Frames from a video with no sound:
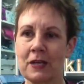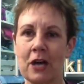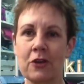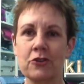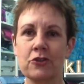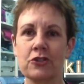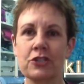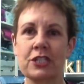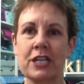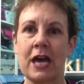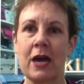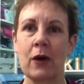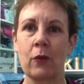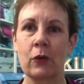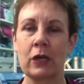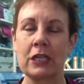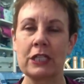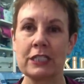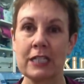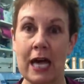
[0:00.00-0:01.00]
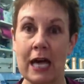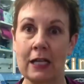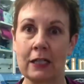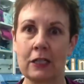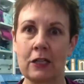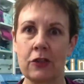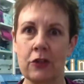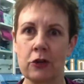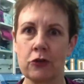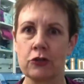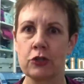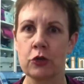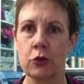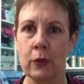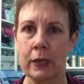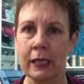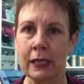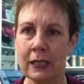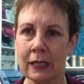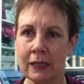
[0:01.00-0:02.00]
understand what exactly they're
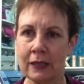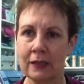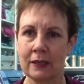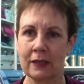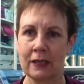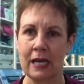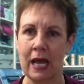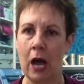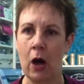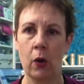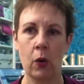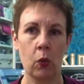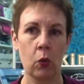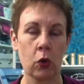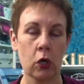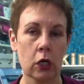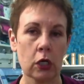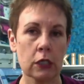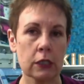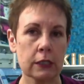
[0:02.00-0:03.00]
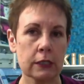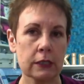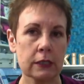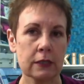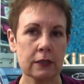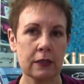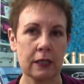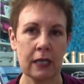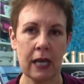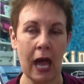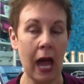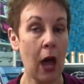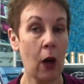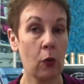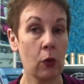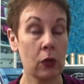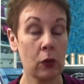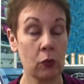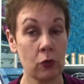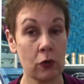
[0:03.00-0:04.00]
doing and how it works and
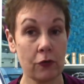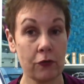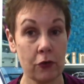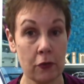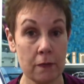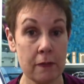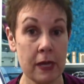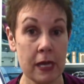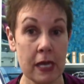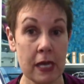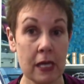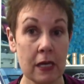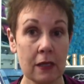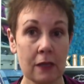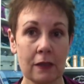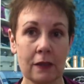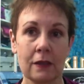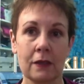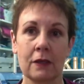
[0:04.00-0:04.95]
how would it work for me?